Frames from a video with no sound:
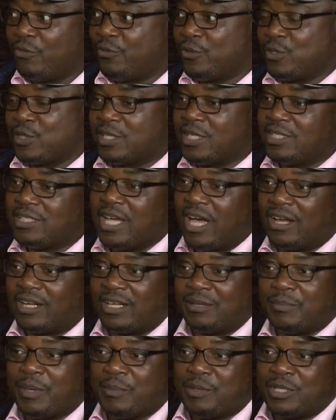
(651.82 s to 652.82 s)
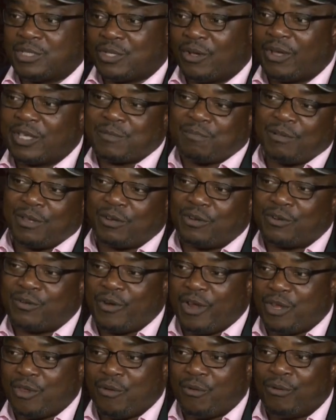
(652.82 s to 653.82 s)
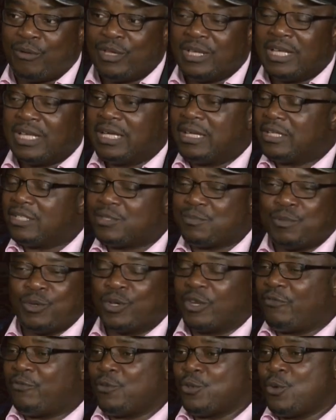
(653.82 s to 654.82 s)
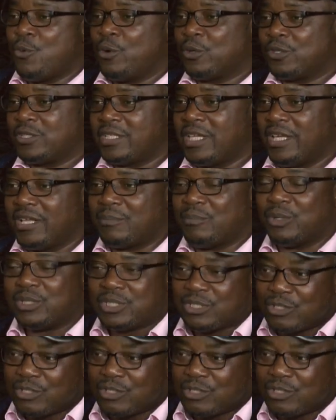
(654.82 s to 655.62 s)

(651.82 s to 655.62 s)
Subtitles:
if you sit down and maybe the song is playing on the radio, it's beautiful. You want to see it, but